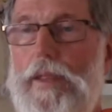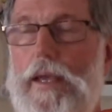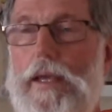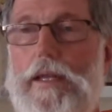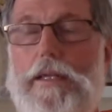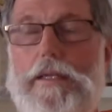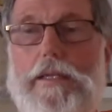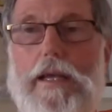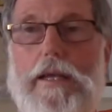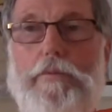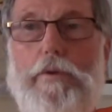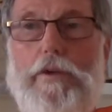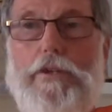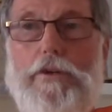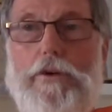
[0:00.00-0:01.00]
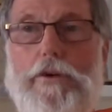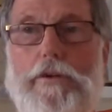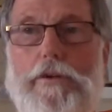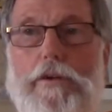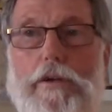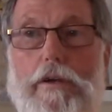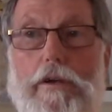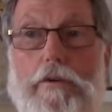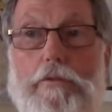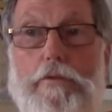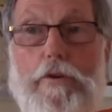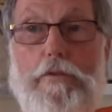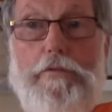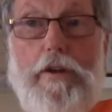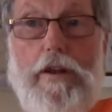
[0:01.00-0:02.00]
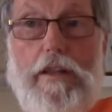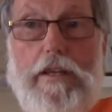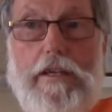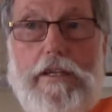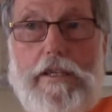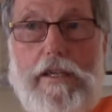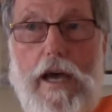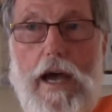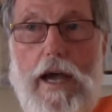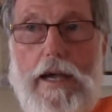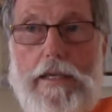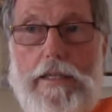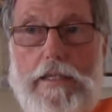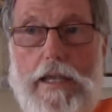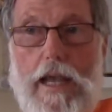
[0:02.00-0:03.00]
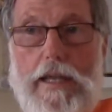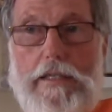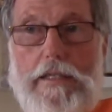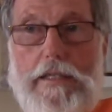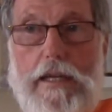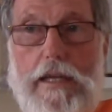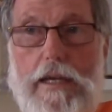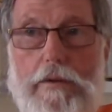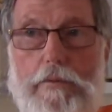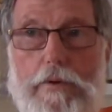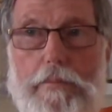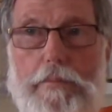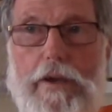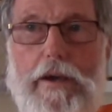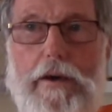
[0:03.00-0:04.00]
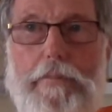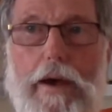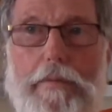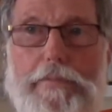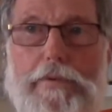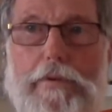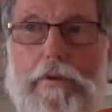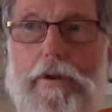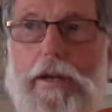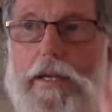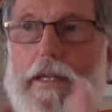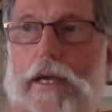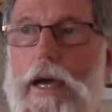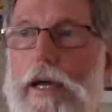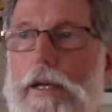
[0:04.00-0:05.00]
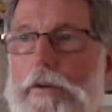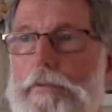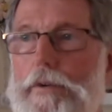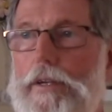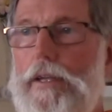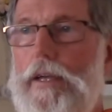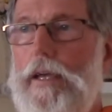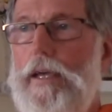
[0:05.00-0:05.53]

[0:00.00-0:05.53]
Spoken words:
It is that we should fulfill the desires until we become absolutely tired of it.